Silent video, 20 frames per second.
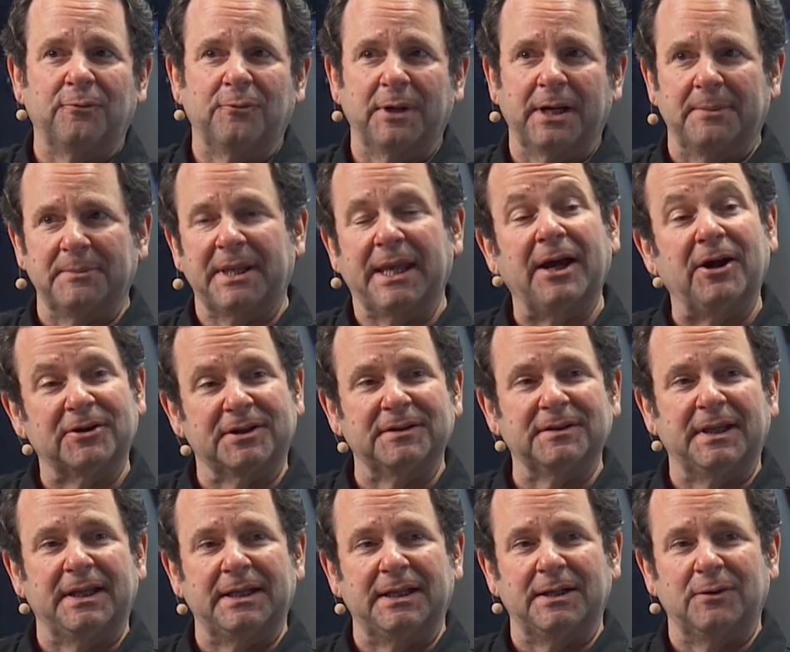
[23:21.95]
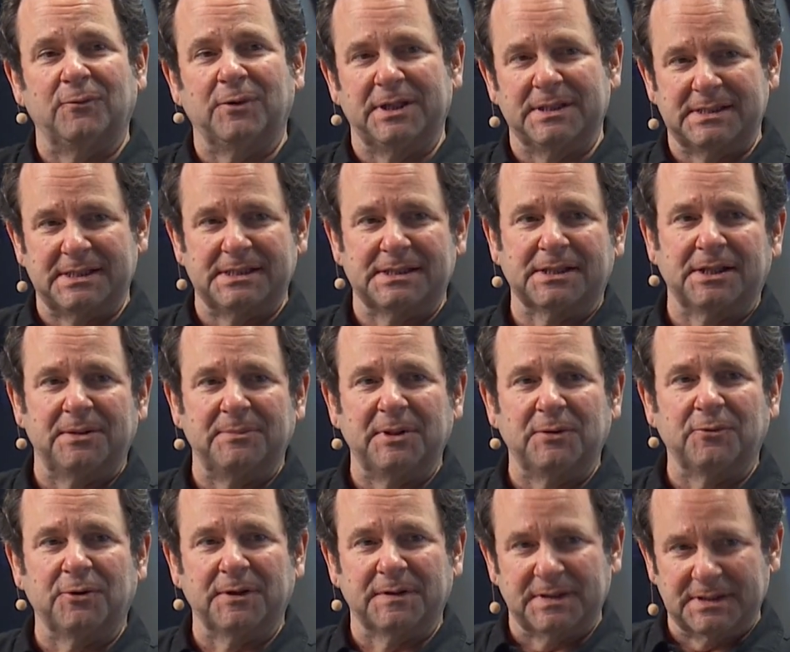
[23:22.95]
when I'm calculating what is this going to be
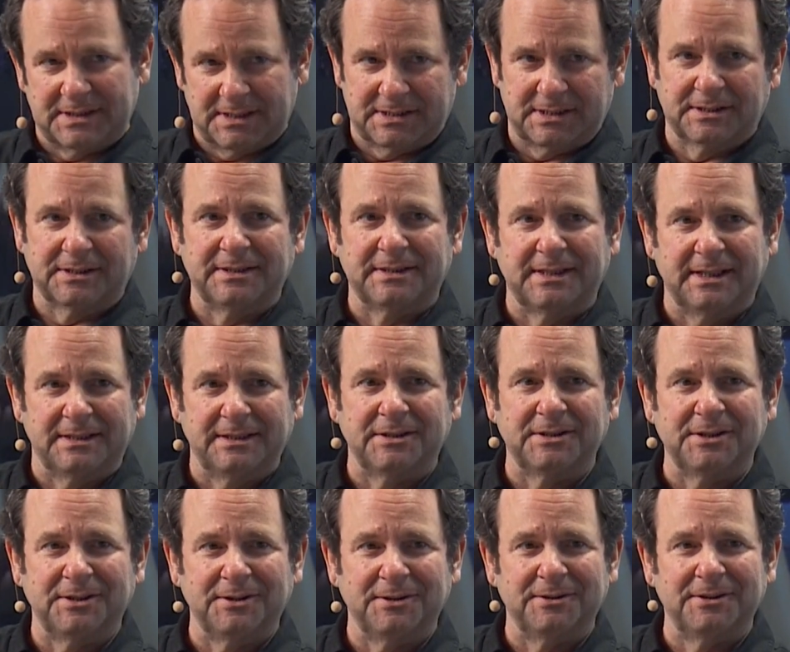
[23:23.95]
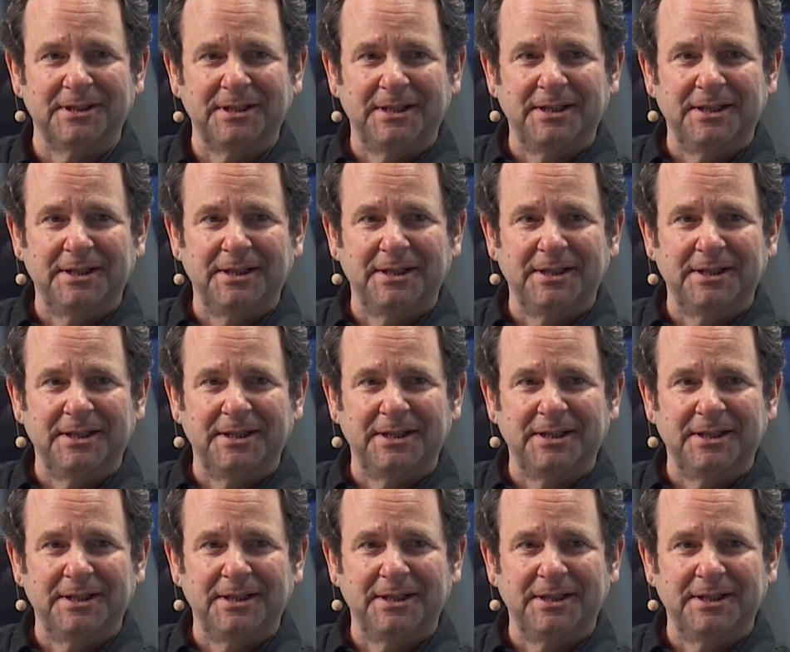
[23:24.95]
worth, is this a good thing to do?